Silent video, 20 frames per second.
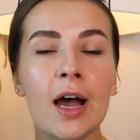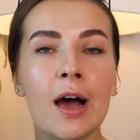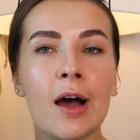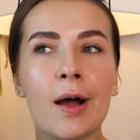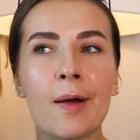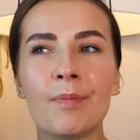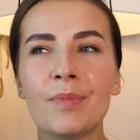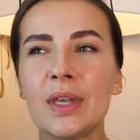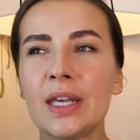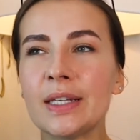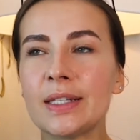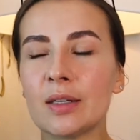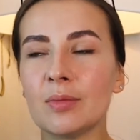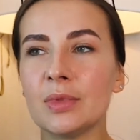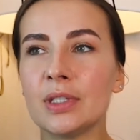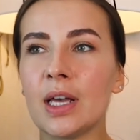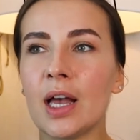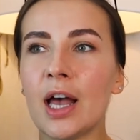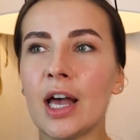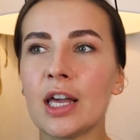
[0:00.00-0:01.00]
Um, they
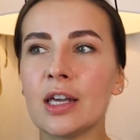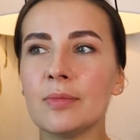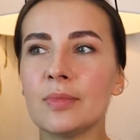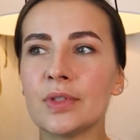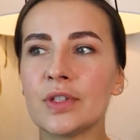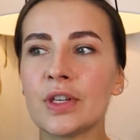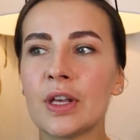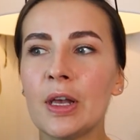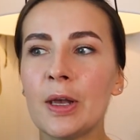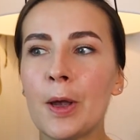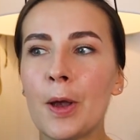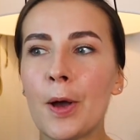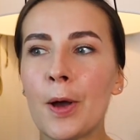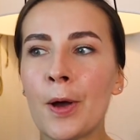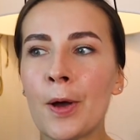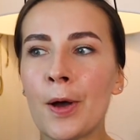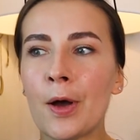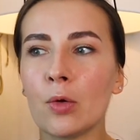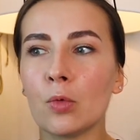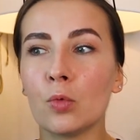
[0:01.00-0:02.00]
sometimes
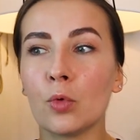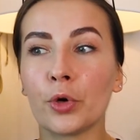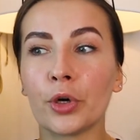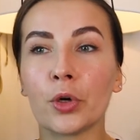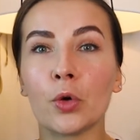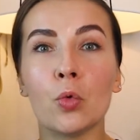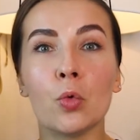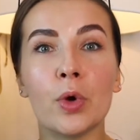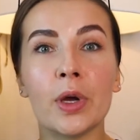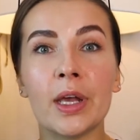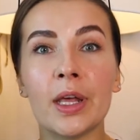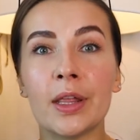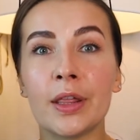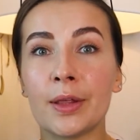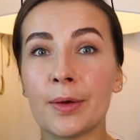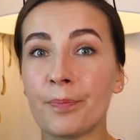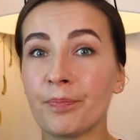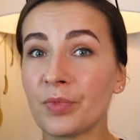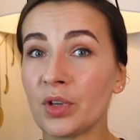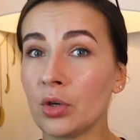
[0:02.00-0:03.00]
uh, work with
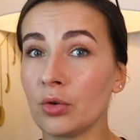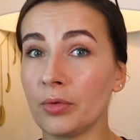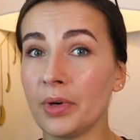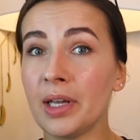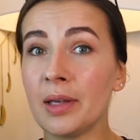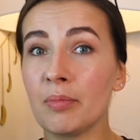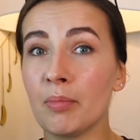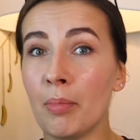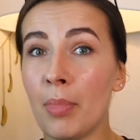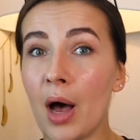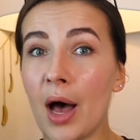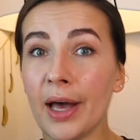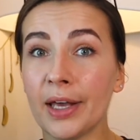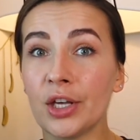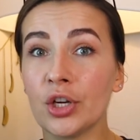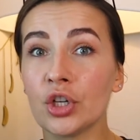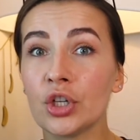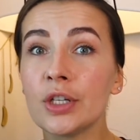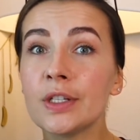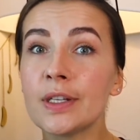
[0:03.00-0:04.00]
grape
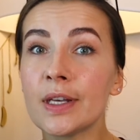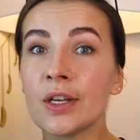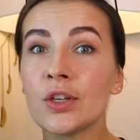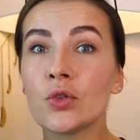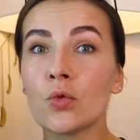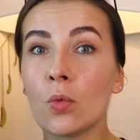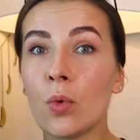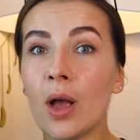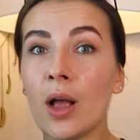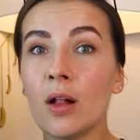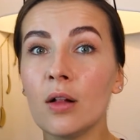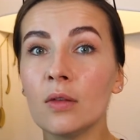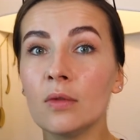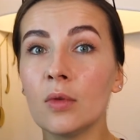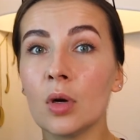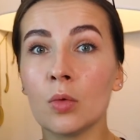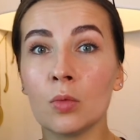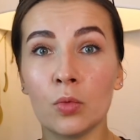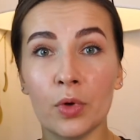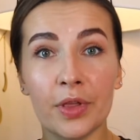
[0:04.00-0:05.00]
buyers as well,
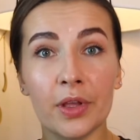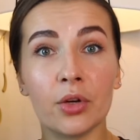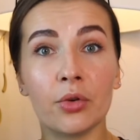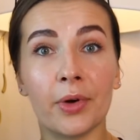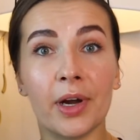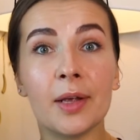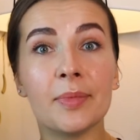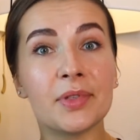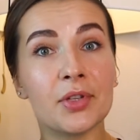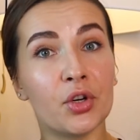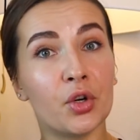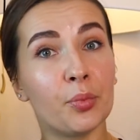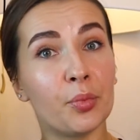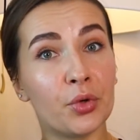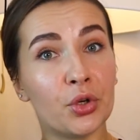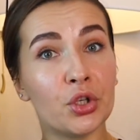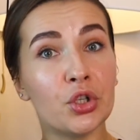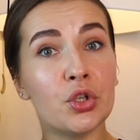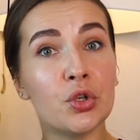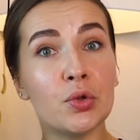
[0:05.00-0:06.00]
with the grapes that are
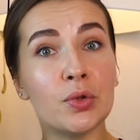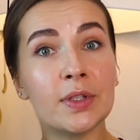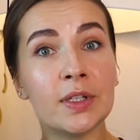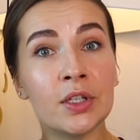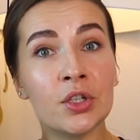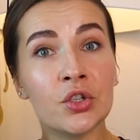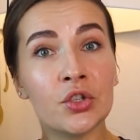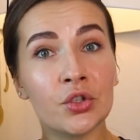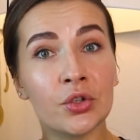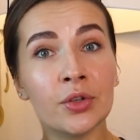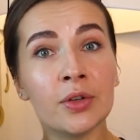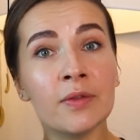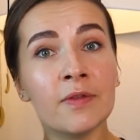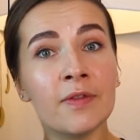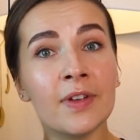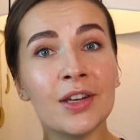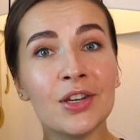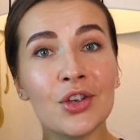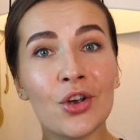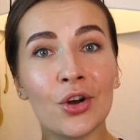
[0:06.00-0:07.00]
produced in a
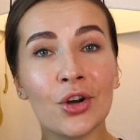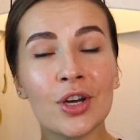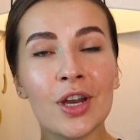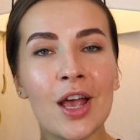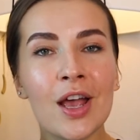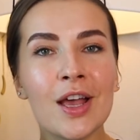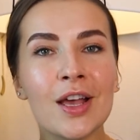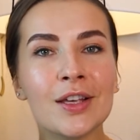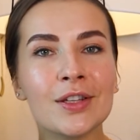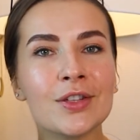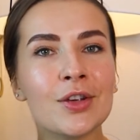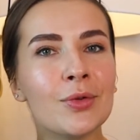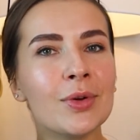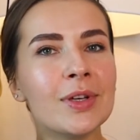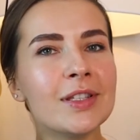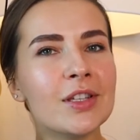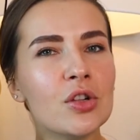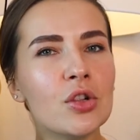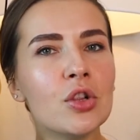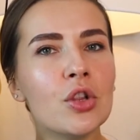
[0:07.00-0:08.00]
certain vineyard. So
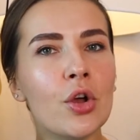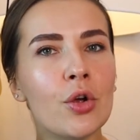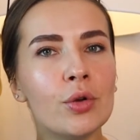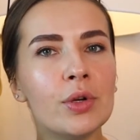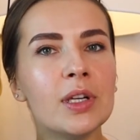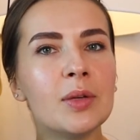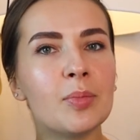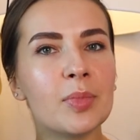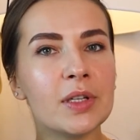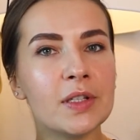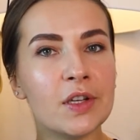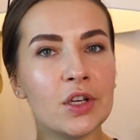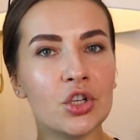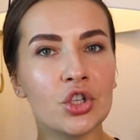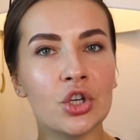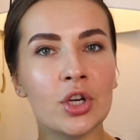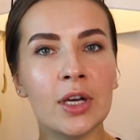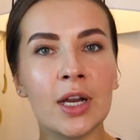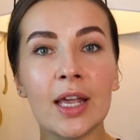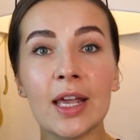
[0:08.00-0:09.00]
it's a loaded
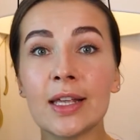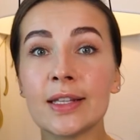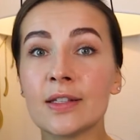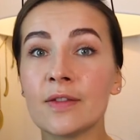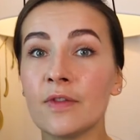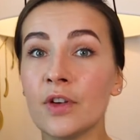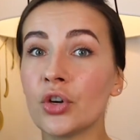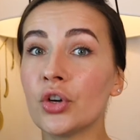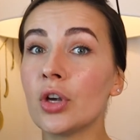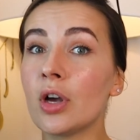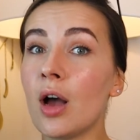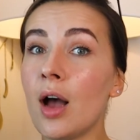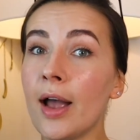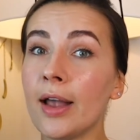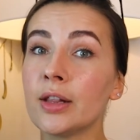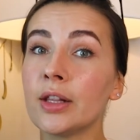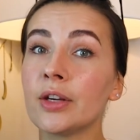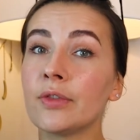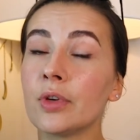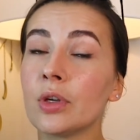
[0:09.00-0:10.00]
position. It's very
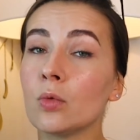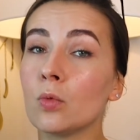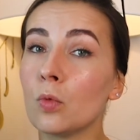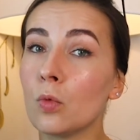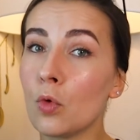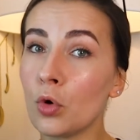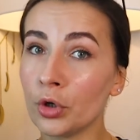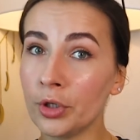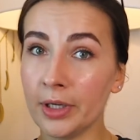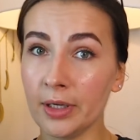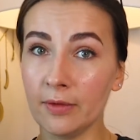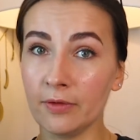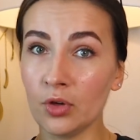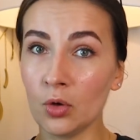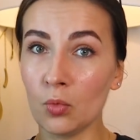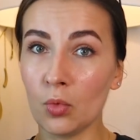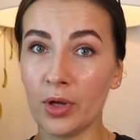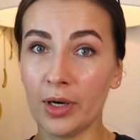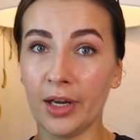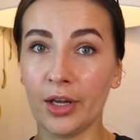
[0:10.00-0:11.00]
highly rewarded
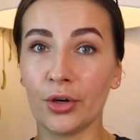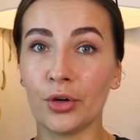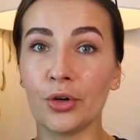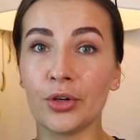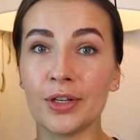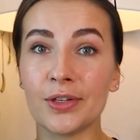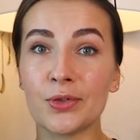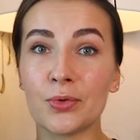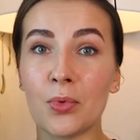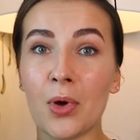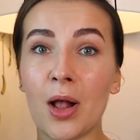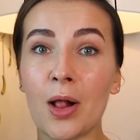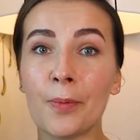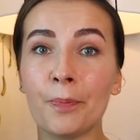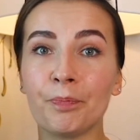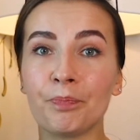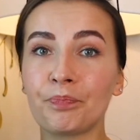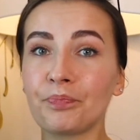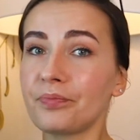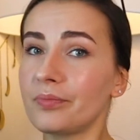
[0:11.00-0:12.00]
from what I heard as well.
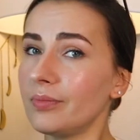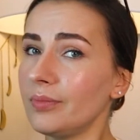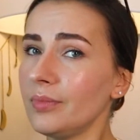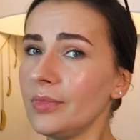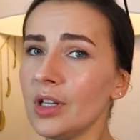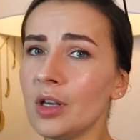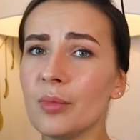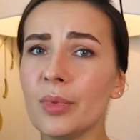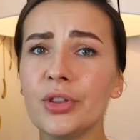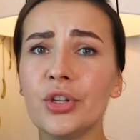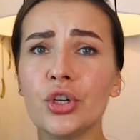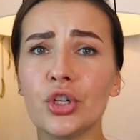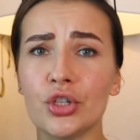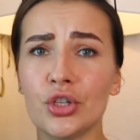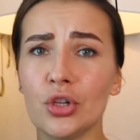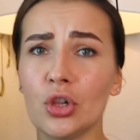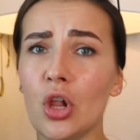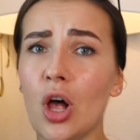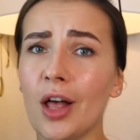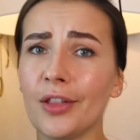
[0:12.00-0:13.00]
But there
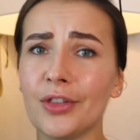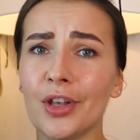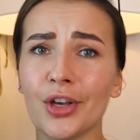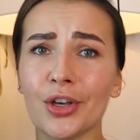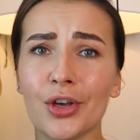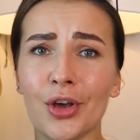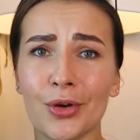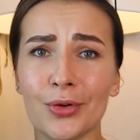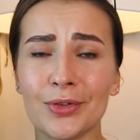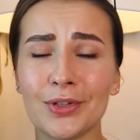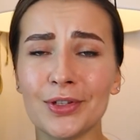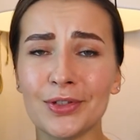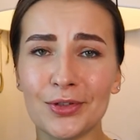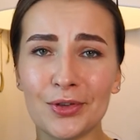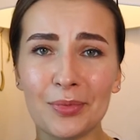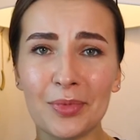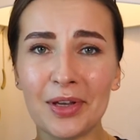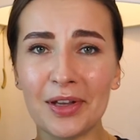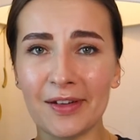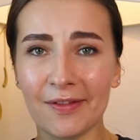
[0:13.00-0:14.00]
is a lot that goes
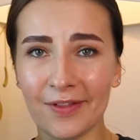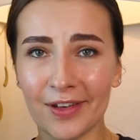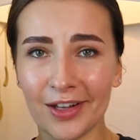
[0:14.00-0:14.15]
into being a